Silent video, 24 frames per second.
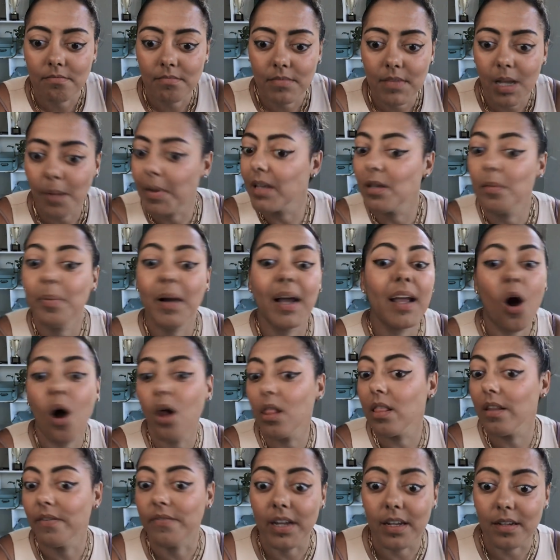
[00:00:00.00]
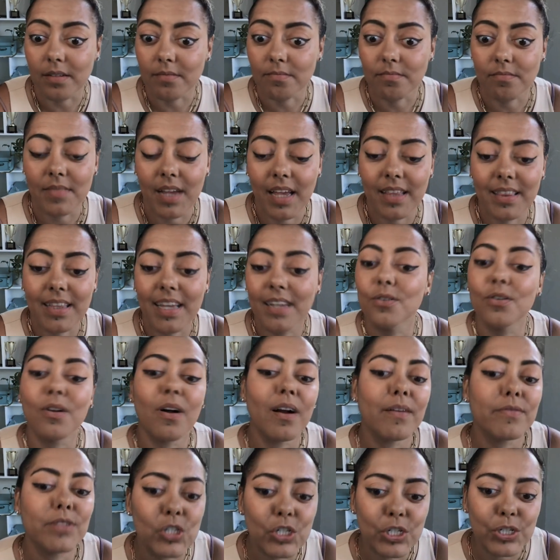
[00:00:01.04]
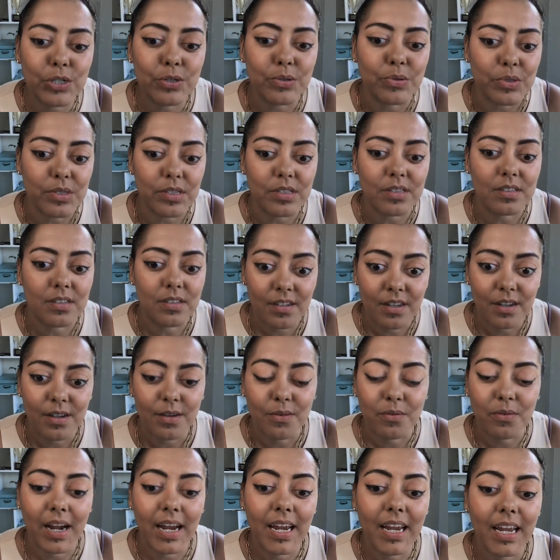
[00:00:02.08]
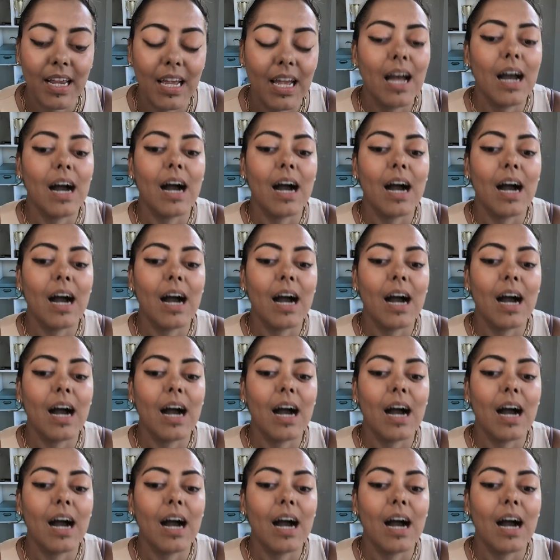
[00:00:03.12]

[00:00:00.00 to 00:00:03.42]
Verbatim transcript: How about you buy all of it? And then you don't have to choose, right?